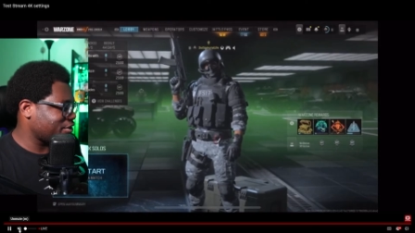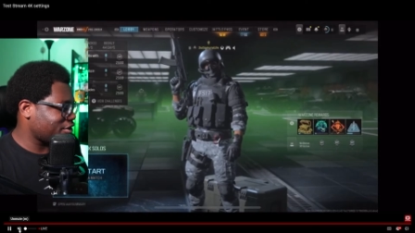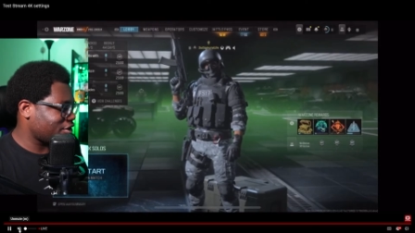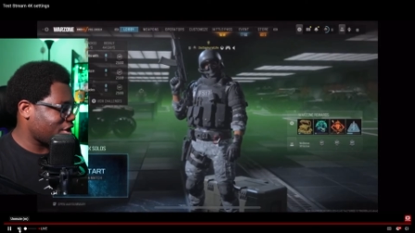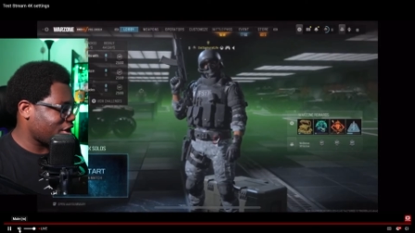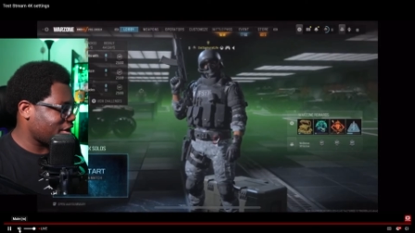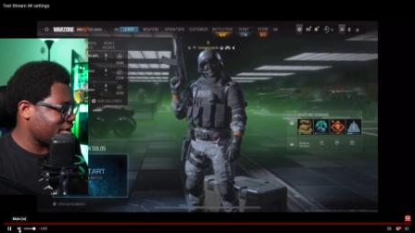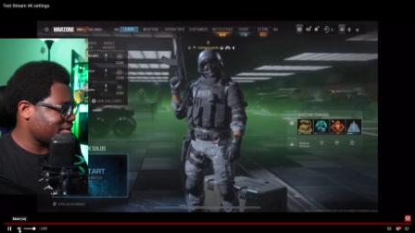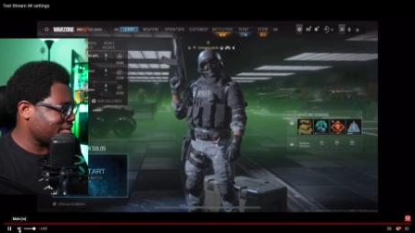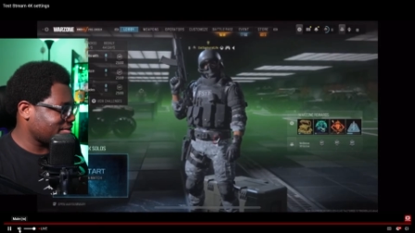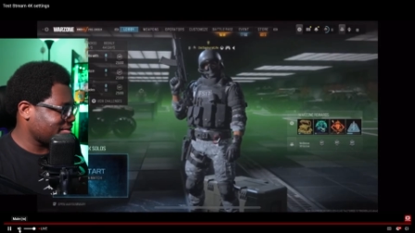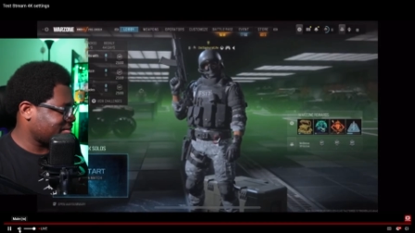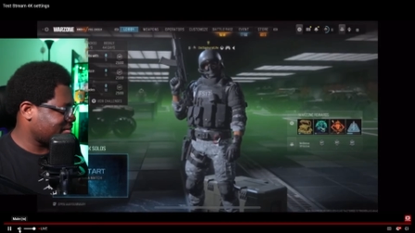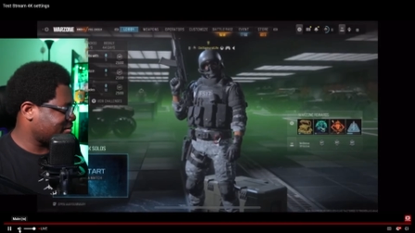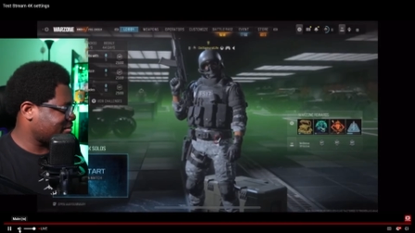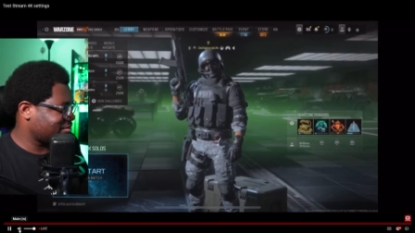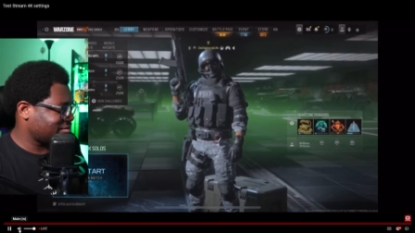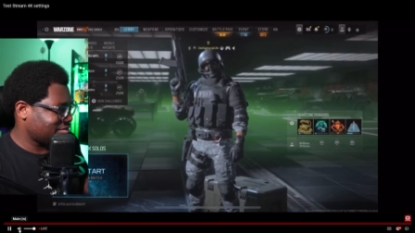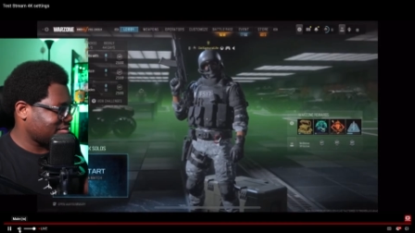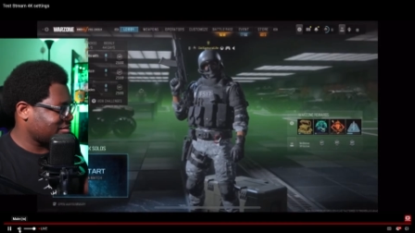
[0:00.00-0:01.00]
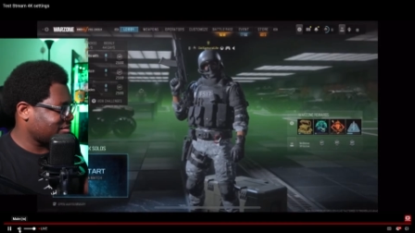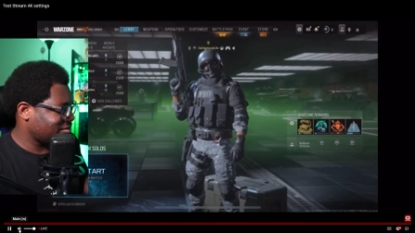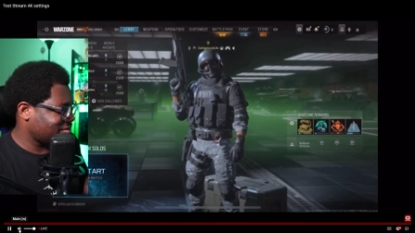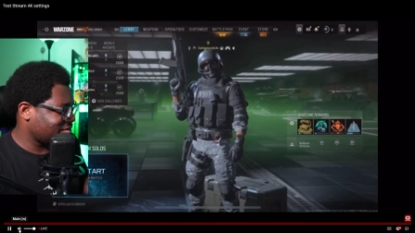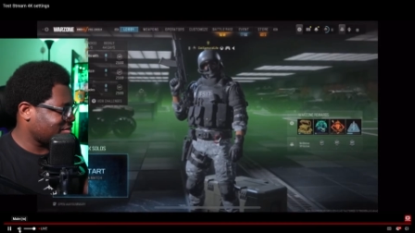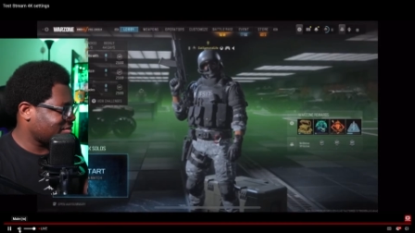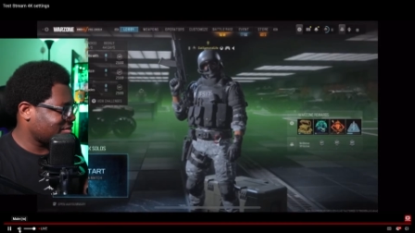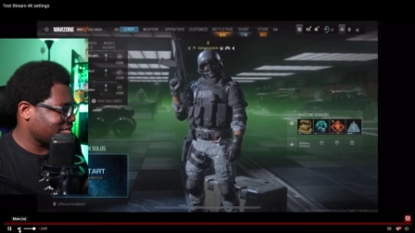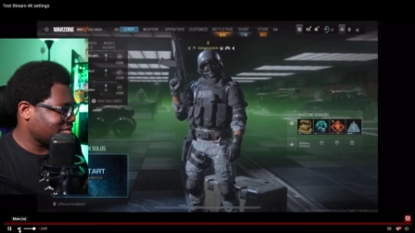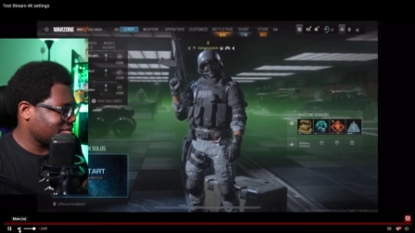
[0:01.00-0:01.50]
it YouTube on, video muted
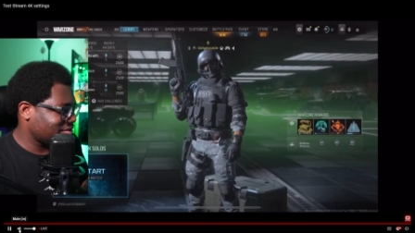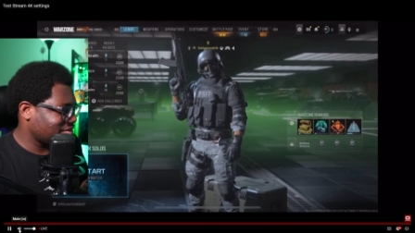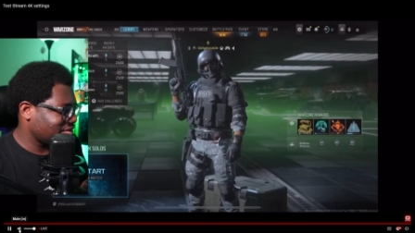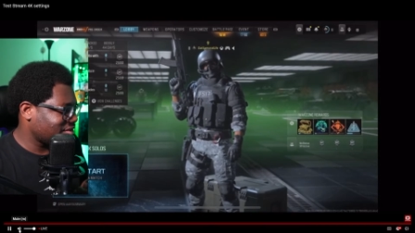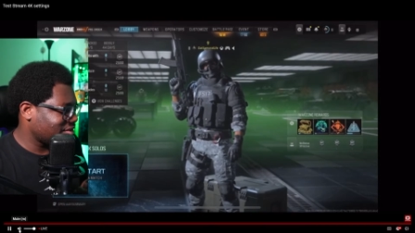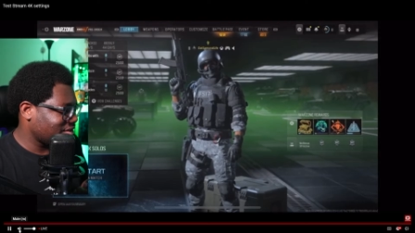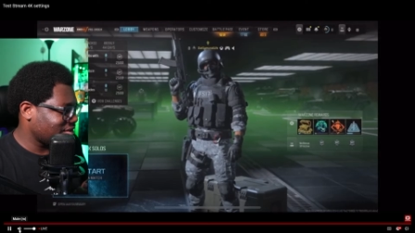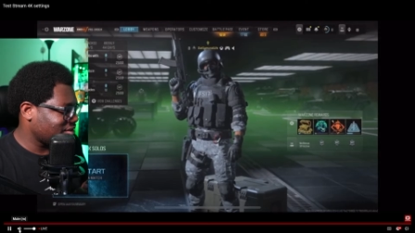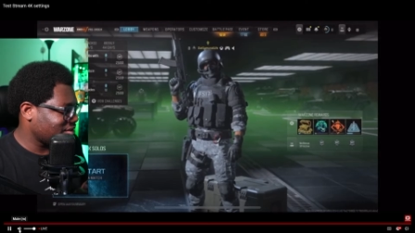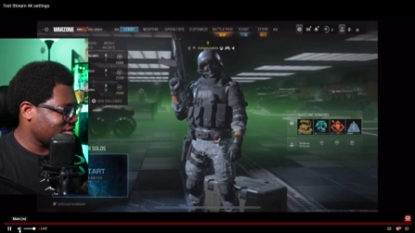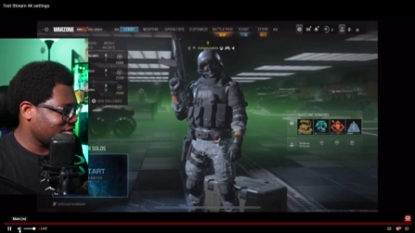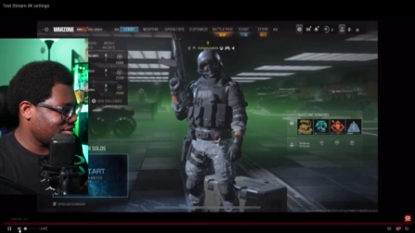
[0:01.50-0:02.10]
down here,